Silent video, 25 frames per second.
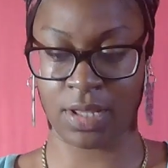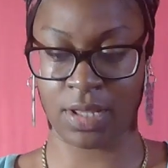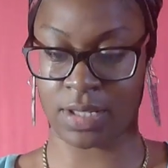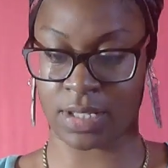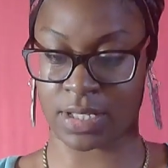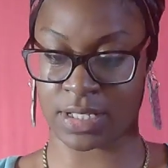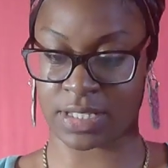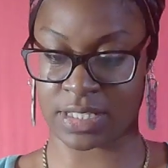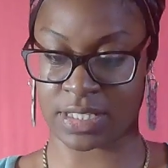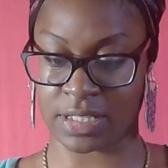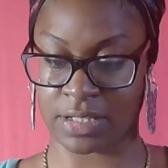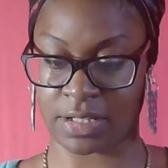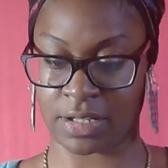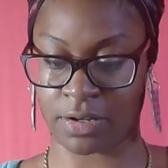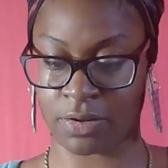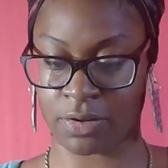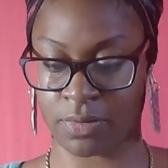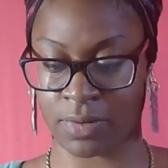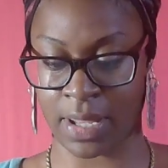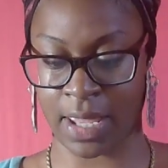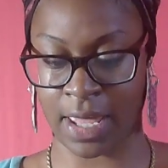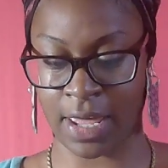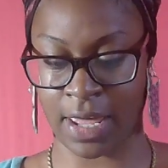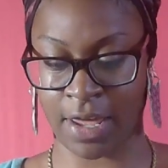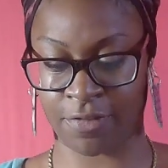Let's see, they
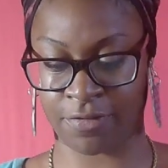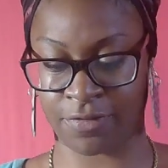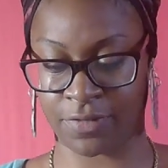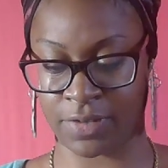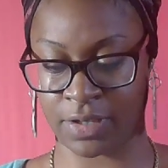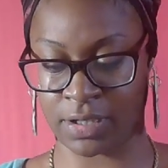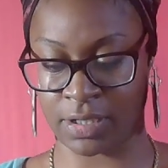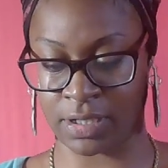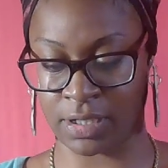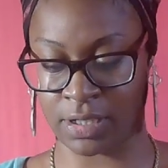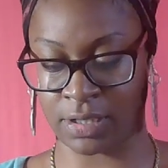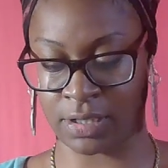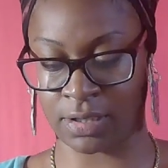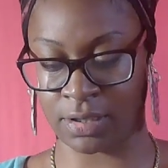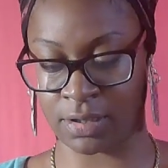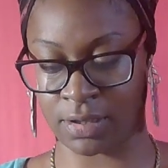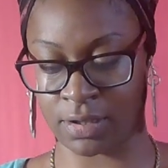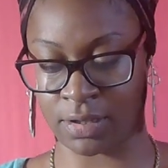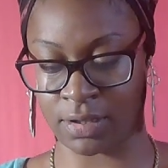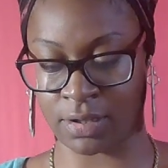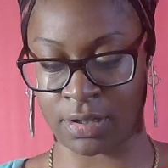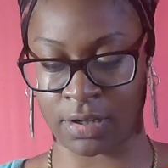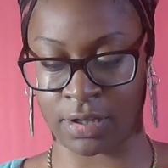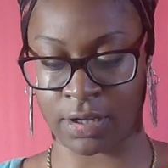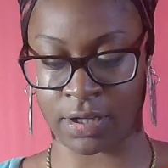don't have any
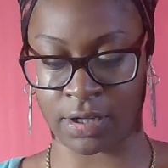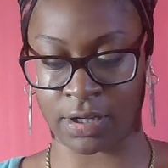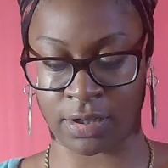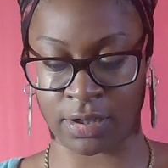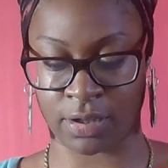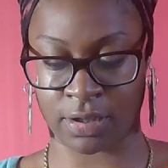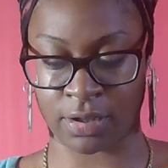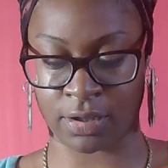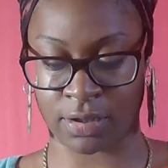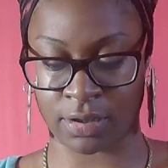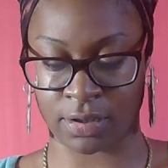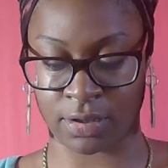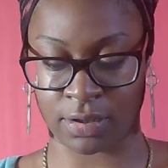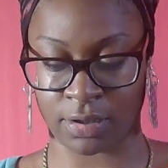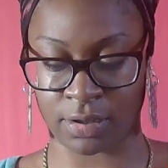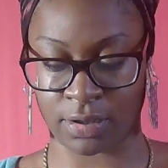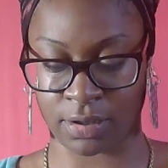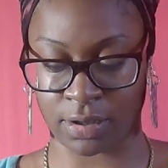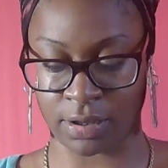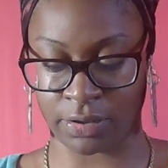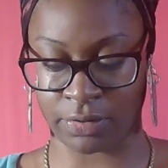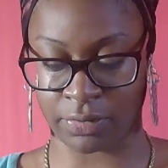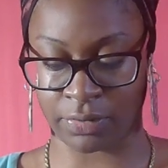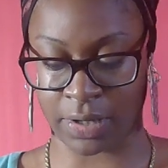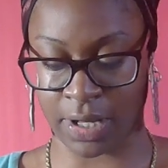
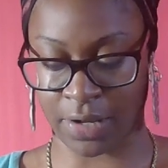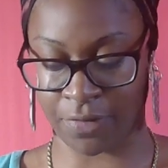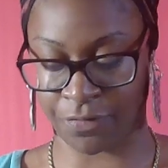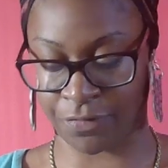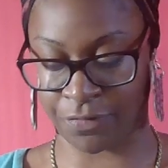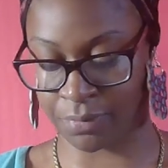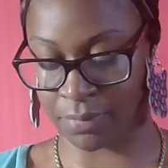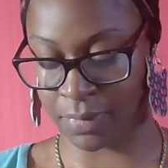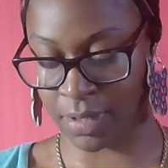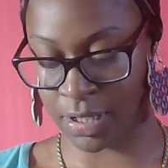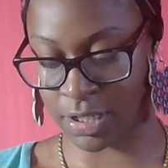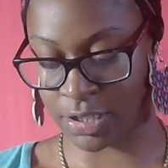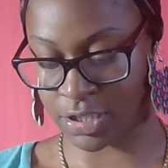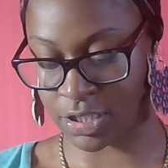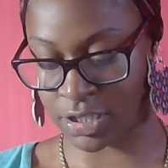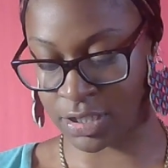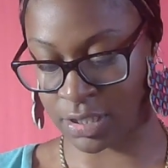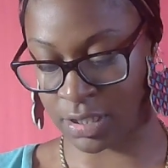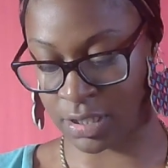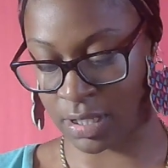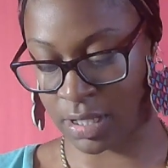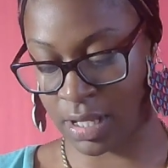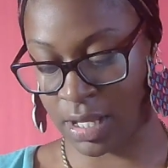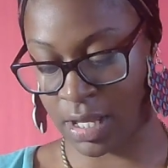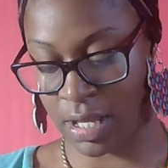little
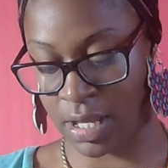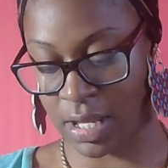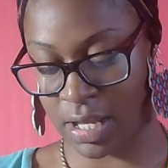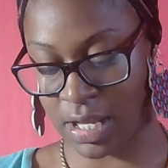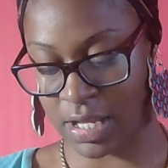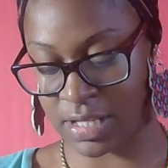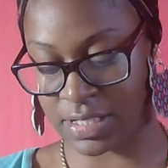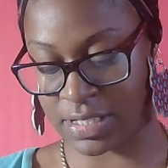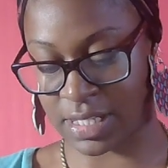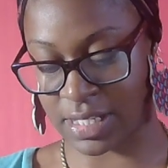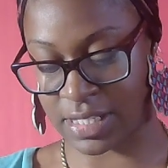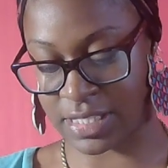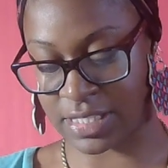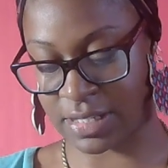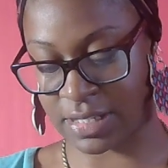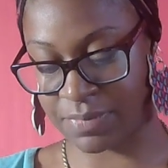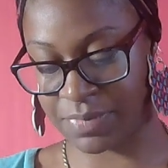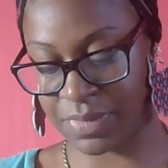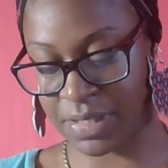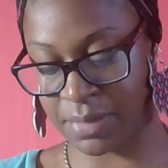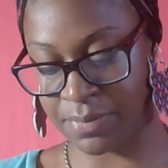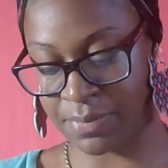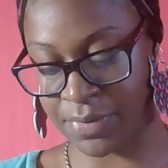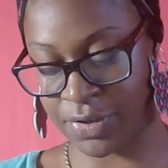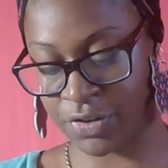affirmation. It says
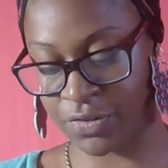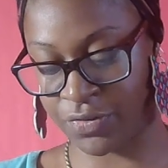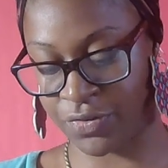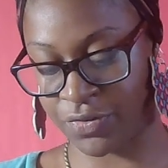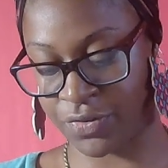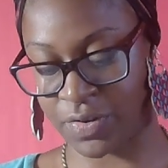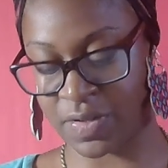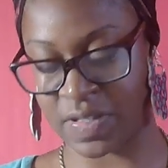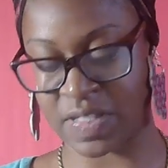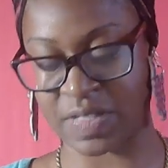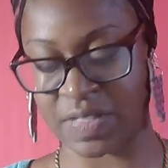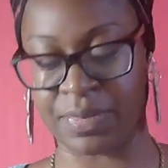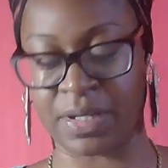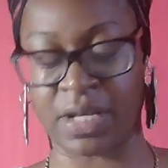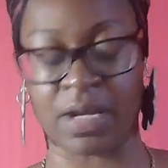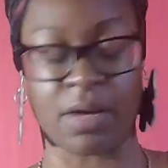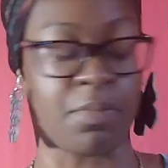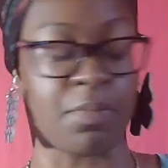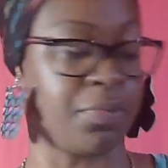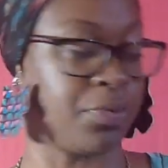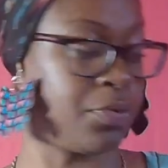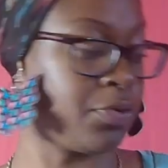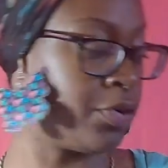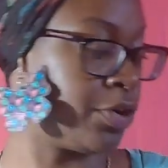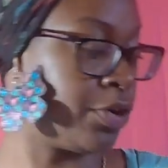something beautiful is
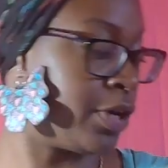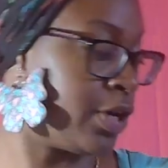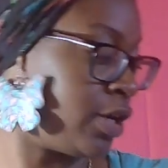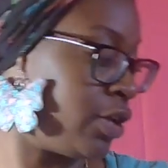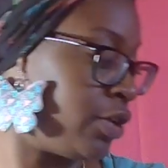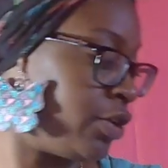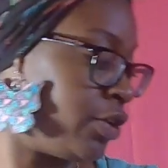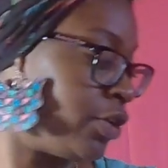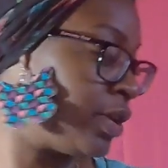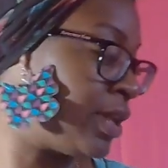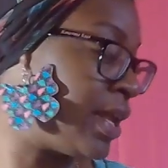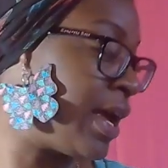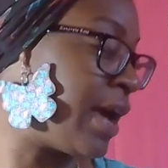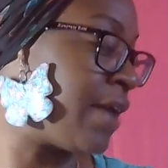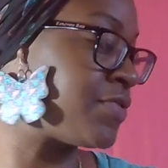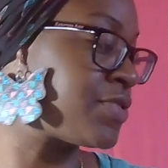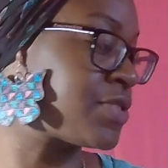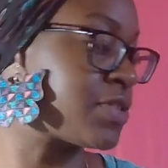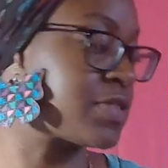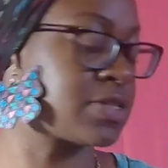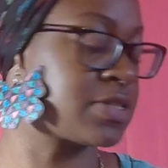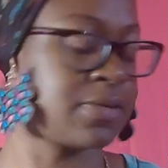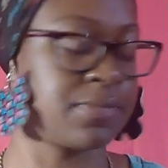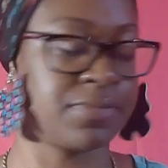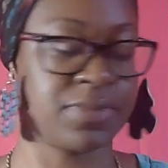being born in your life.
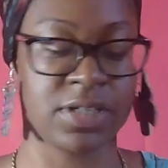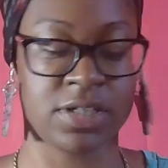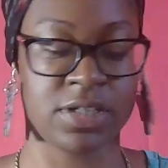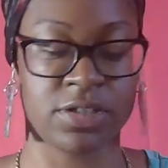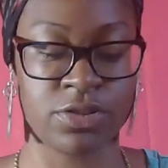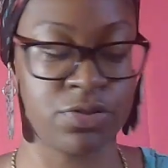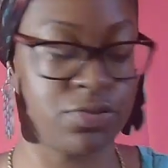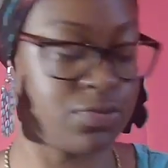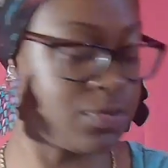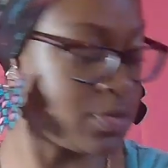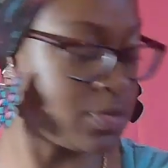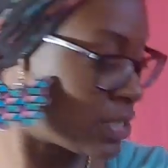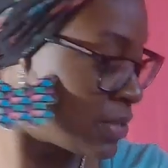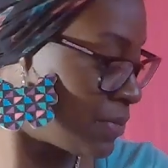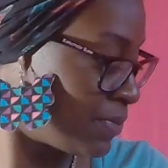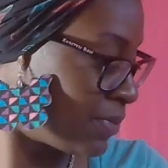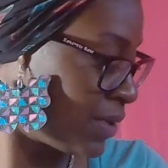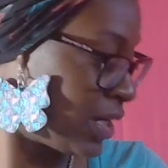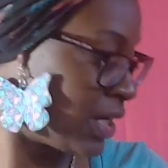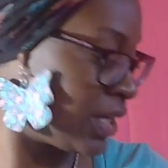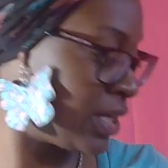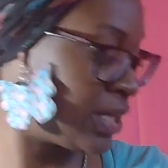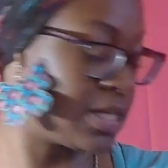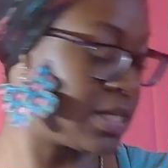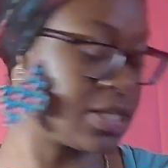So something new is
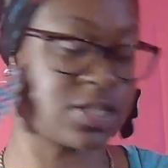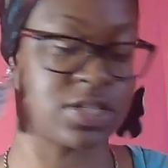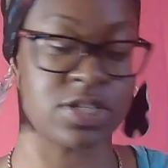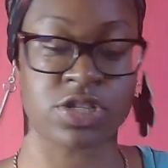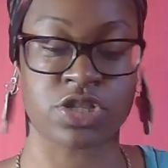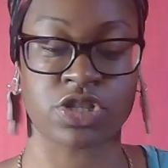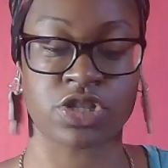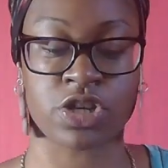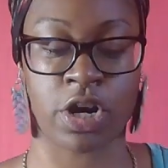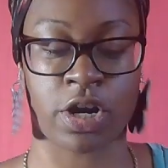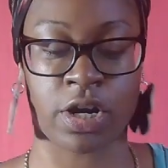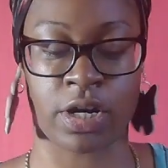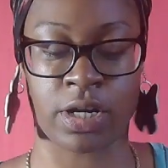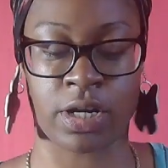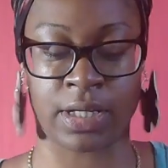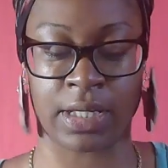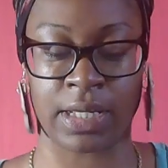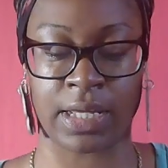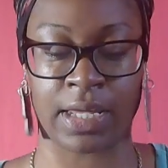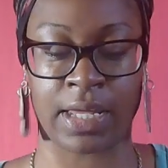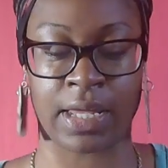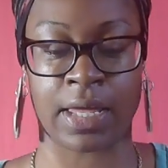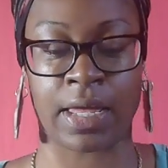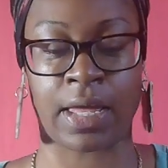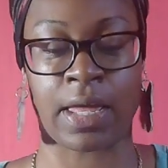beginning to start
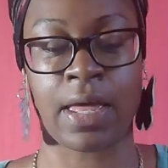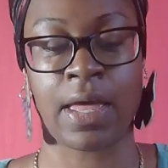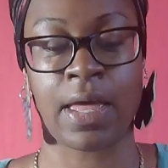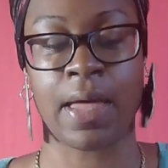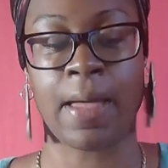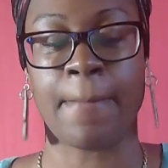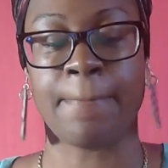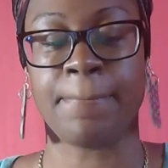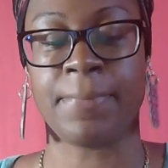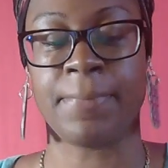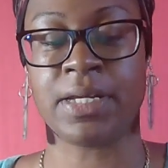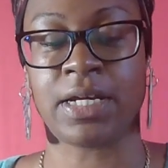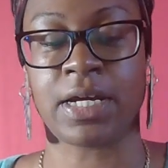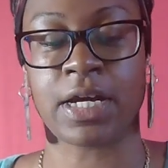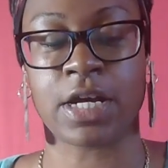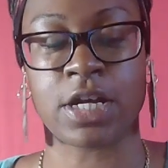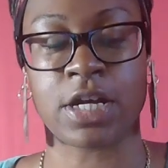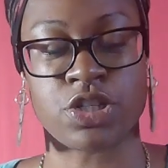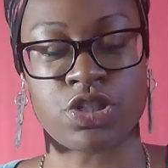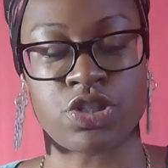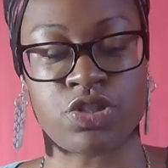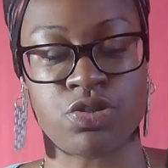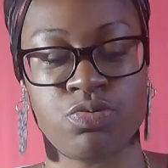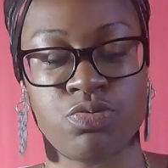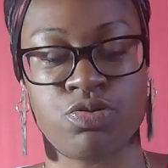again,
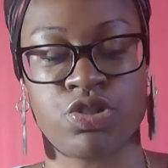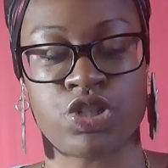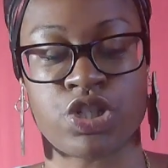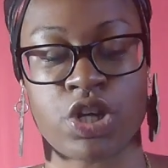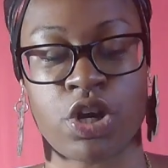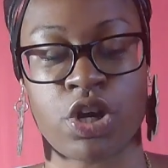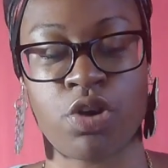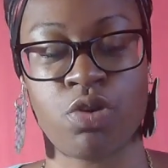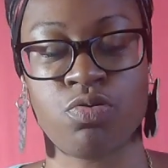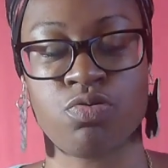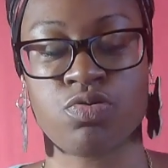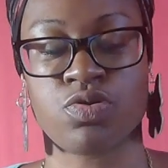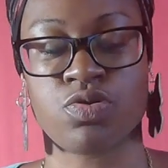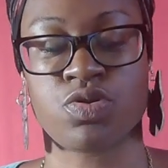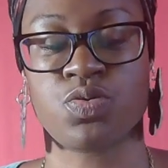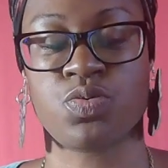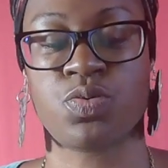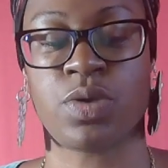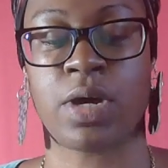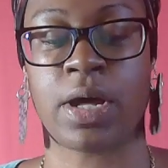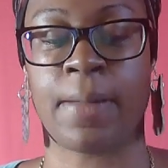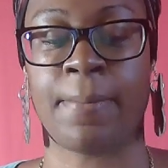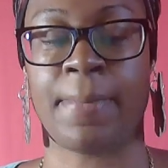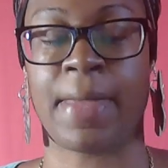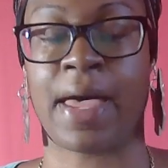because you chose to
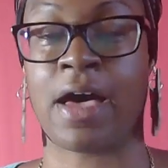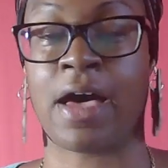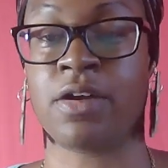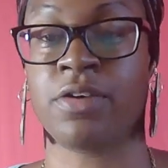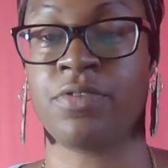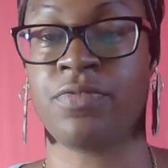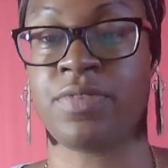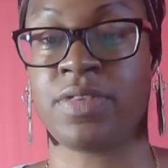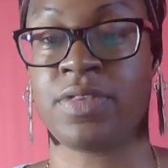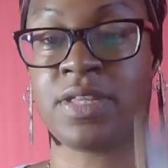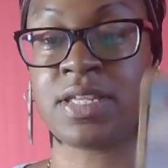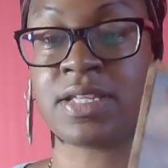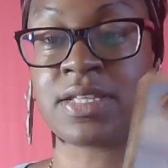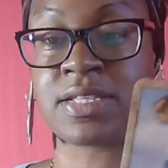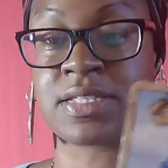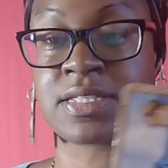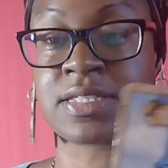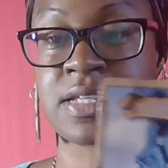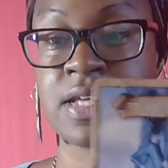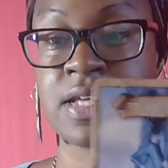come out of this